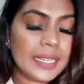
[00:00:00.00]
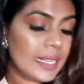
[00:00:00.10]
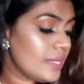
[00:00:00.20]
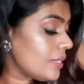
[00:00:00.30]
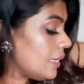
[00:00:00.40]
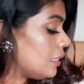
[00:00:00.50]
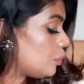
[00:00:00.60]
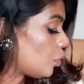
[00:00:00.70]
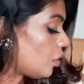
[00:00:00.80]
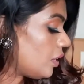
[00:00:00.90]
Let's see
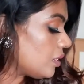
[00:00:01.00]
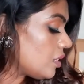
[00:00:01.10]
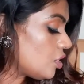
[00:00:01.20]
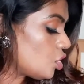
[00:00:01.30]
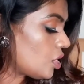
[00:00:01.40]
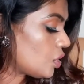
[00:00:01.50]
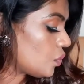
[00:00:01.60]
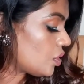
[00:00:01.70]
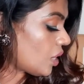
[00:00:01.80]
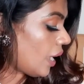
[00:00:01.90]
the product
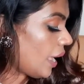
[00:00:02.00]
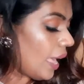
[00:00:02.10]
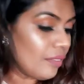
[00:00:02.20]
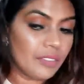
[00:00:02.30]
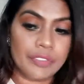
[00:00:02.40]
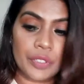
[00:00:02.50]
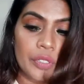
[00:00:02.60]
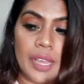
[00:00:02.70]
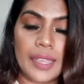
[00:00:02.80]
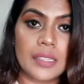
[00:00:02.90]
suggestions which I have it for
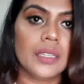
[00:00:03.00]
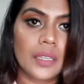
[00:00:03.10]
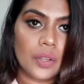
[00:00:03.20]
you guys.